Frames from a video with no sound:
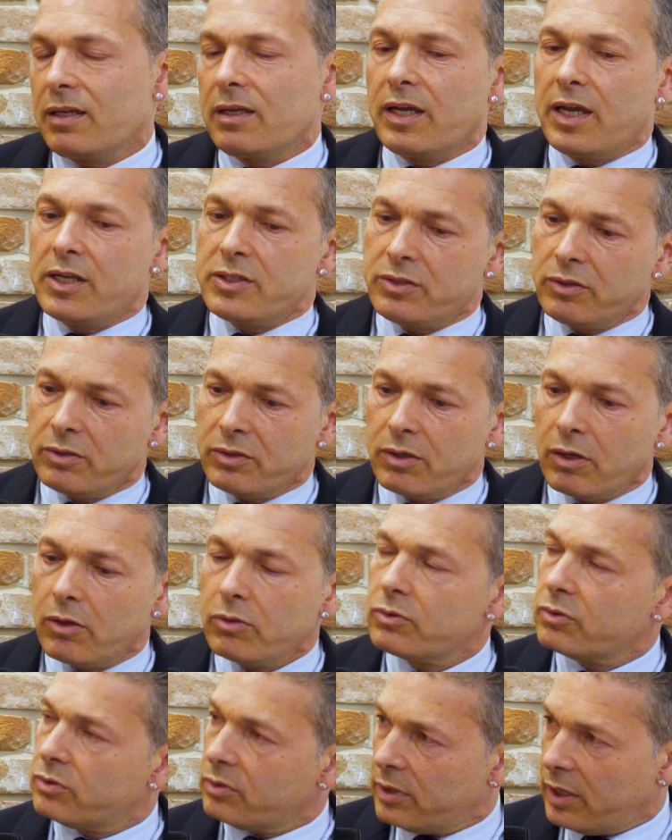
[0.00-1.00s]
As you
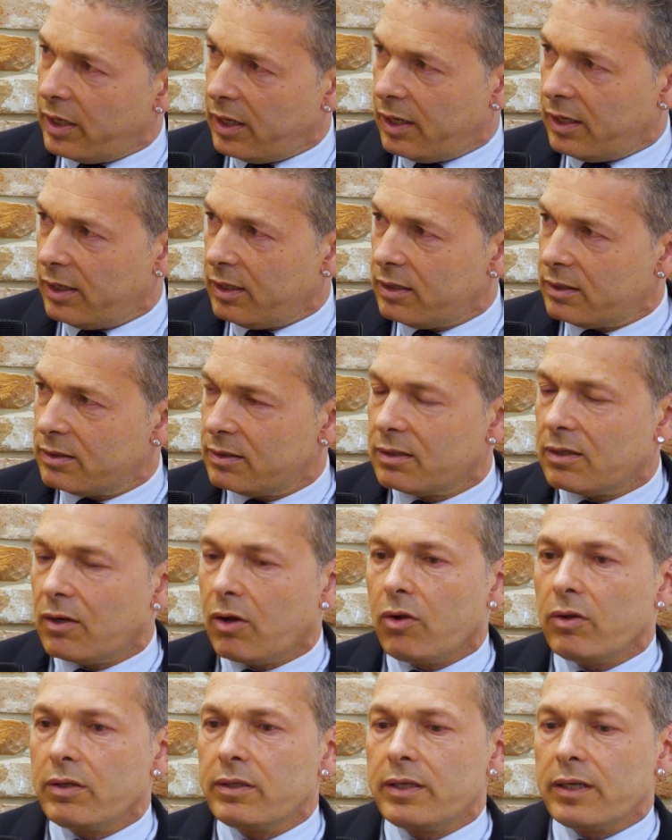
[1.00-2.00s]
know, today,
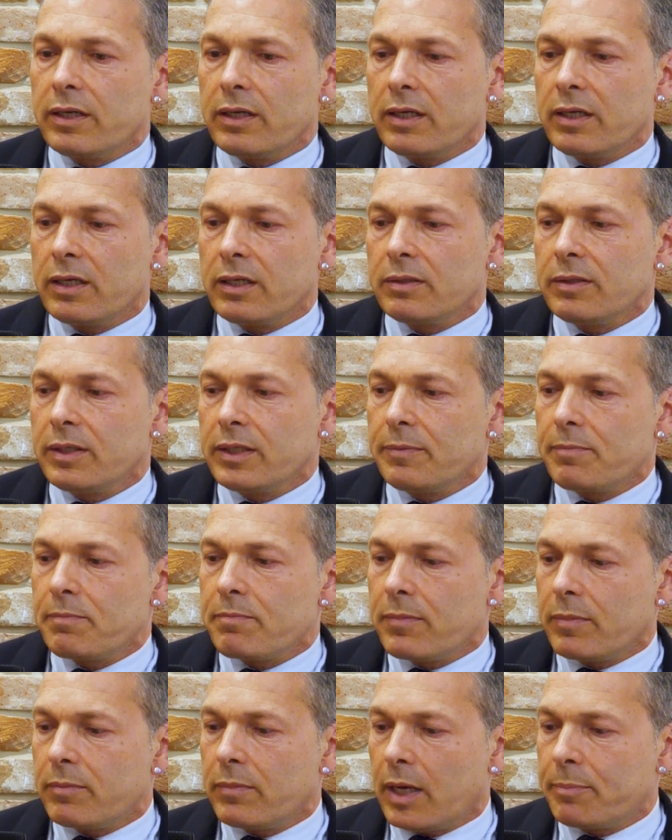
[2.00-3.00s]
all the
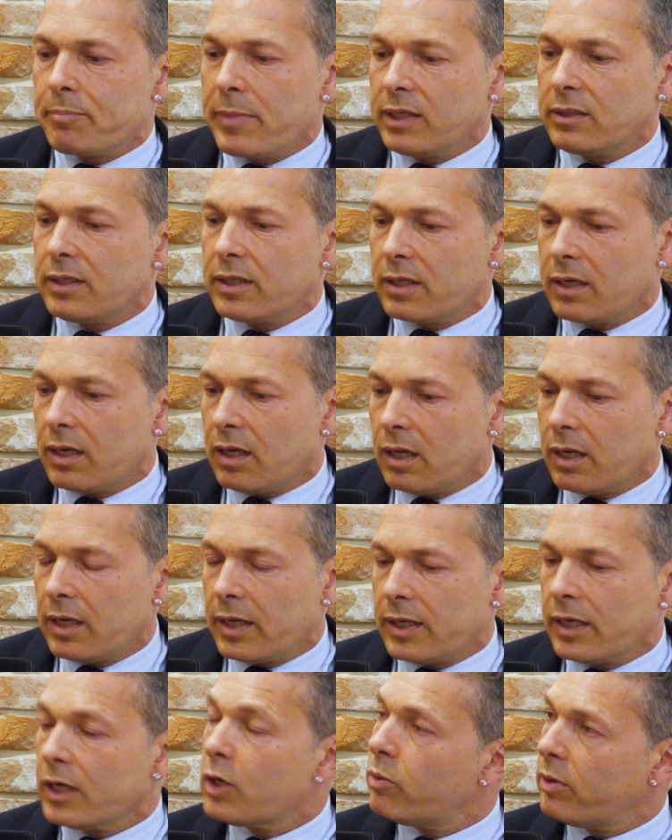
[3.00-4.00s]
medical
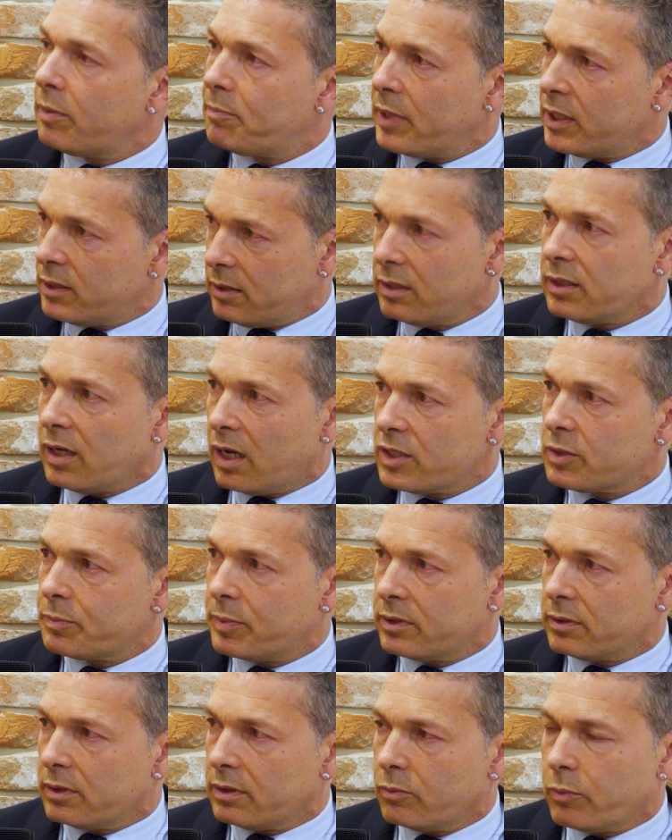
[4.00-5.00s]
equipment in the
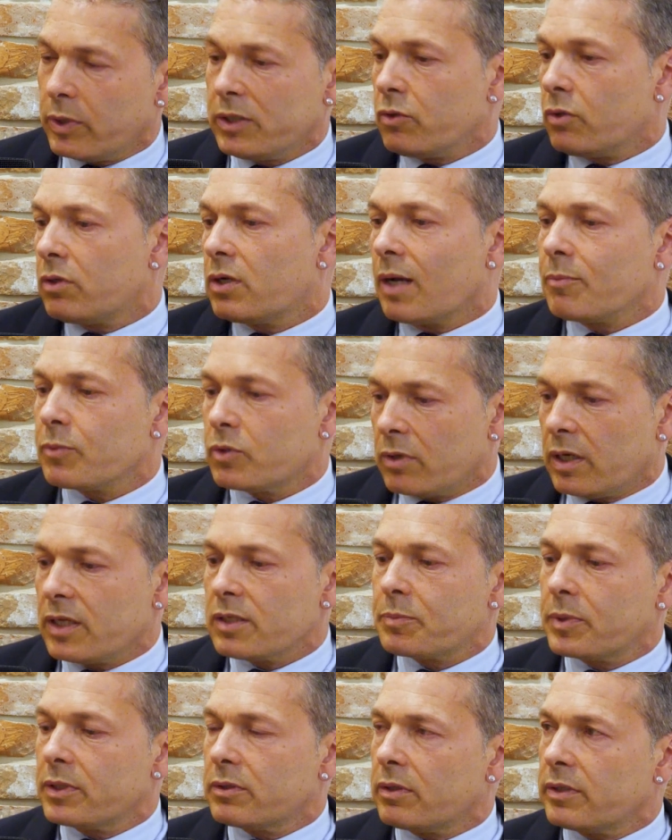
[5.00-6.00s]
hospital, when you come to
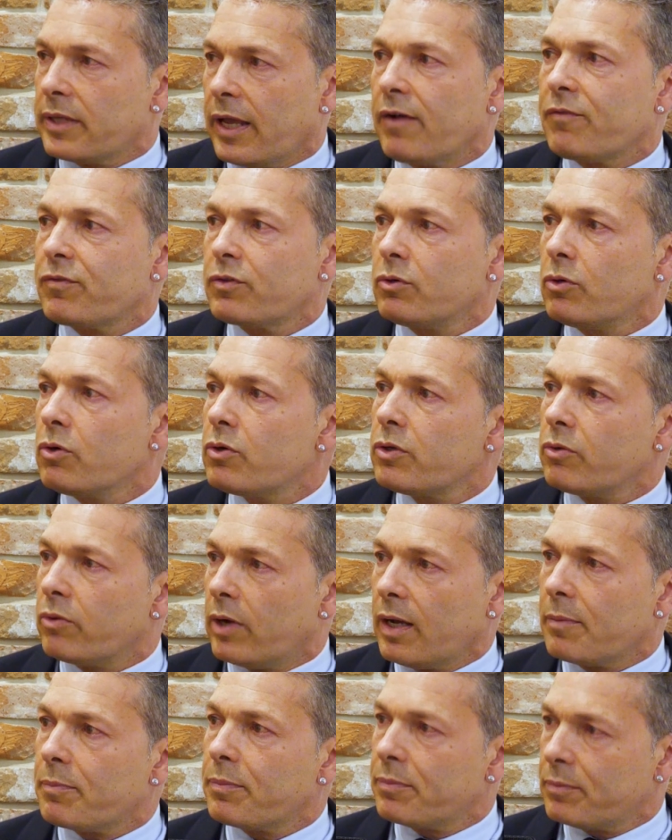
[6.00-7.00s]
hospital, they have to hook you
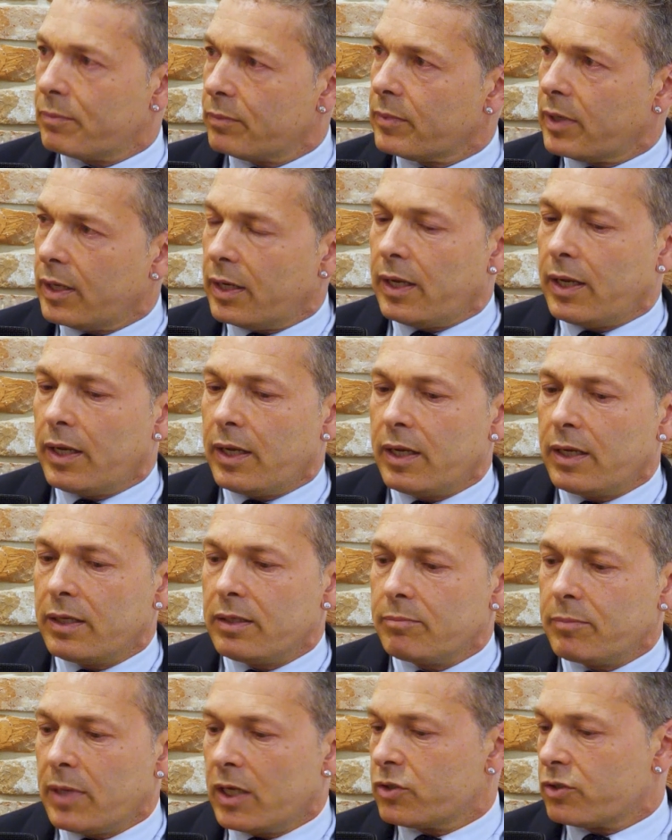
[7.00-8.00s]
up
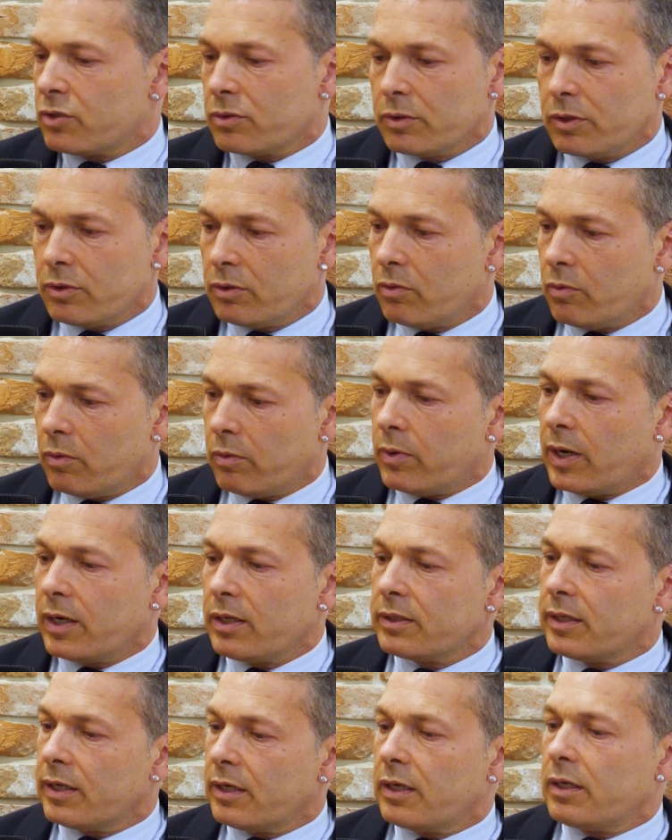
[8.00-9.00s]
and measure you while
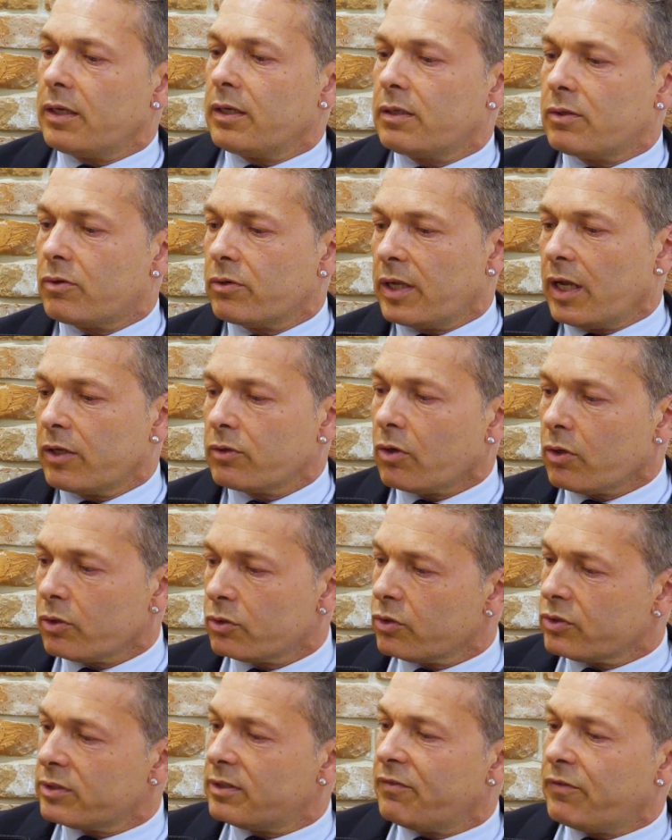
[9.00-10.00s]
they connect all
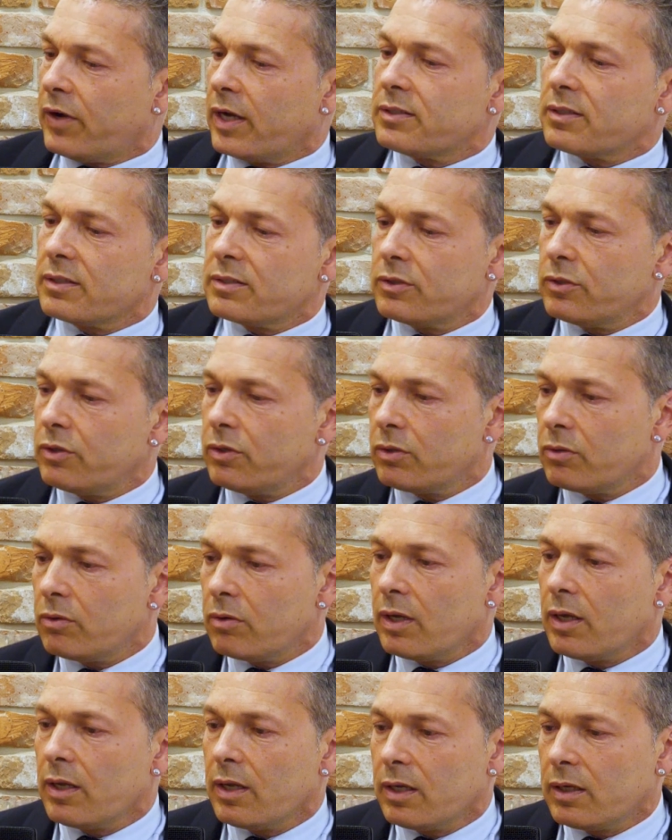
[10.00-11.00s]
those devices to you,
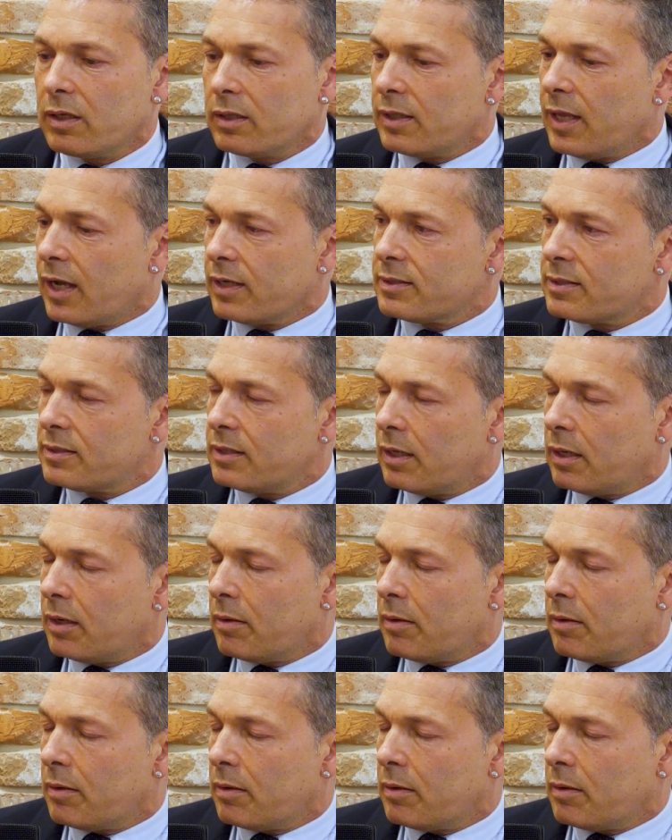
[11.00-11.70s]
thus